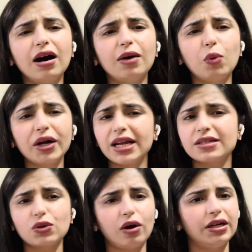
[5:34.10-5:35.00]
what
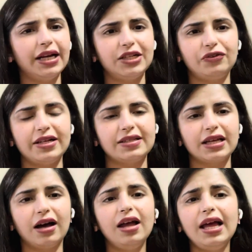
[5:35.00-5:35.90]
is corneal
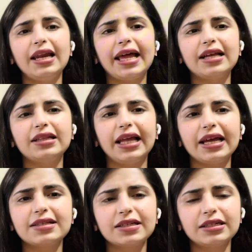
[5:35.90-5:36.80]
atresia? Like
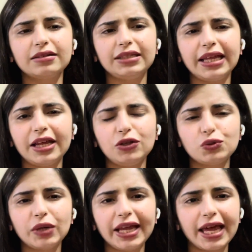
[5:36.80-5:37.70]
they
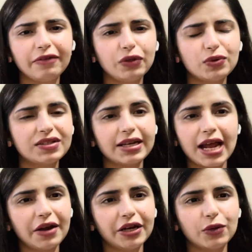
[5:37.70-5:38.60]
usually give you
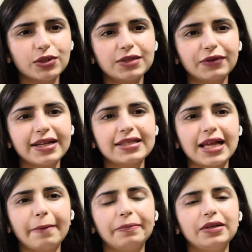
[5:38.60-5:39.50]
scenarios. For
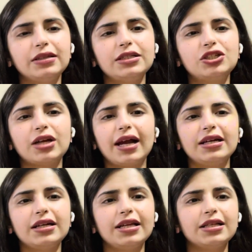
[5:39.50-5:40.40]
example, the
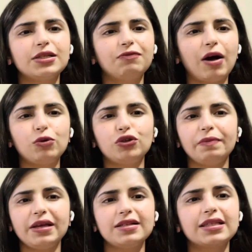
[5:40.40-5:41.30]
child is found to
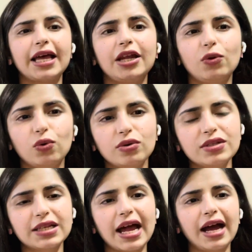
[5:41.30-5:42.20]
be
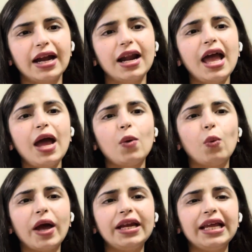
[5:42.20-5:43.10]
cyanosed, and
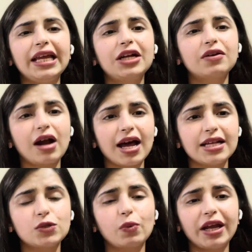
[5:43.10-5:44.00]
when he
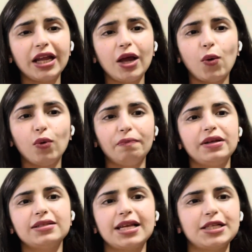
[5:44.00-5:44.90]
cries, when he
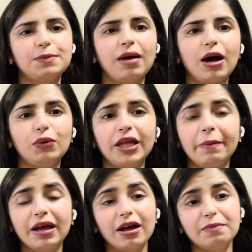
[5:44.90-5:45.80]
opens his mouth, he
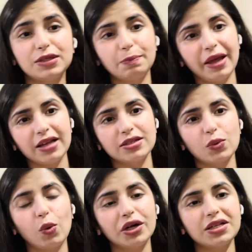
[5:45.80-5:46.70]
becomes pink. So
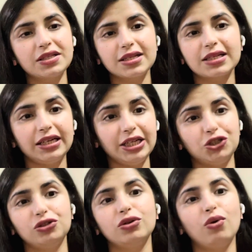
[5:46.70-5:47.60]
what is this
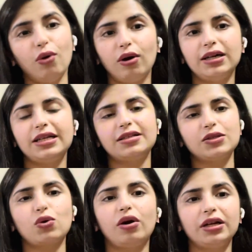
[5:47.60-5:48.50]
condition called? This
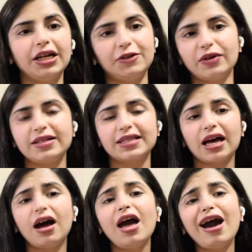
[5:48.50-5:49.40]
is corneal
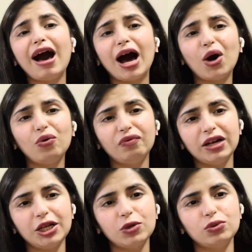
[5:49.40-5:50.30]
atresia. How
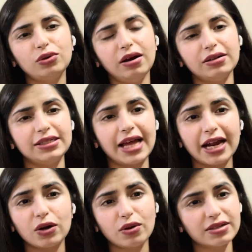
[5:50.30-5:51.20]
will you
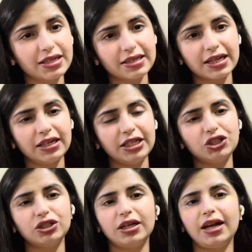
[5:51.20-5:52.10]
diagnose this
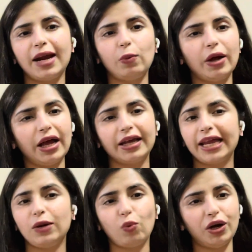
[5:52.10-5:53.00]
condition, and
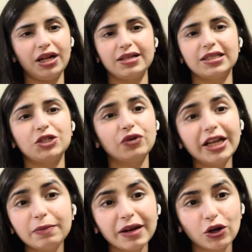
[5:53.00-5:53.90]
what is the
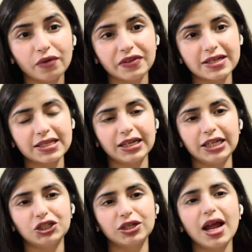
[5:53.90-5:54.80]
treatment of this
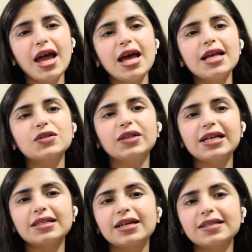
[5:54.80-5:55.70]
condition? So
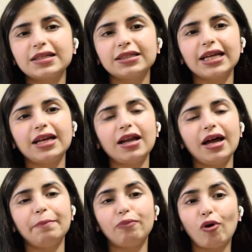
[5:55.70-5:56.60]
these are certain
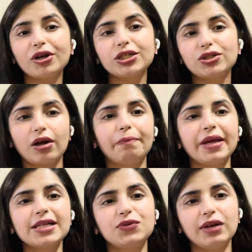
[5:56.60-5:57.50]
important
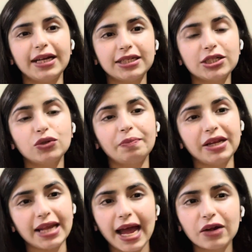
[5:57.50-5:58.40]
topics related to
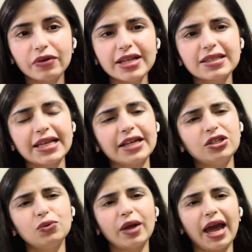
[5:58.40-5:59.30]
pediatrics that
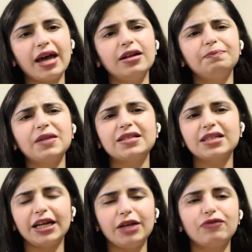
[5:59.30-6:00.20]
you can
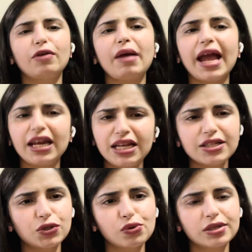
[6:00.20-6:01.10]
study from any
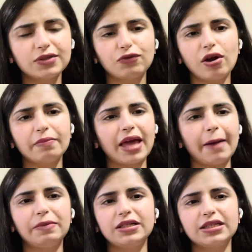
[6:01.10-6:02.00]
source, from
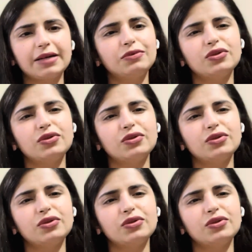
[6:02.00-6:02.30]
Kaplan-Stack to